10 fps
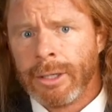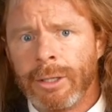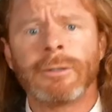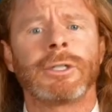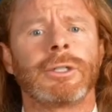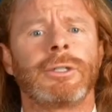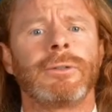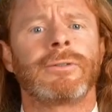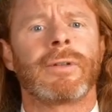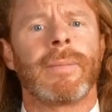you should
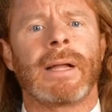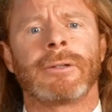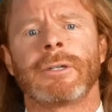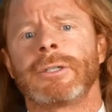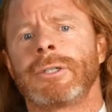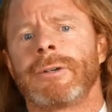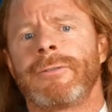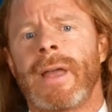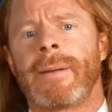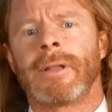choose to malnourish your
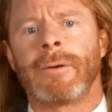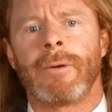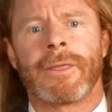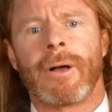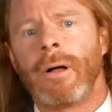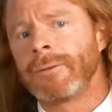family with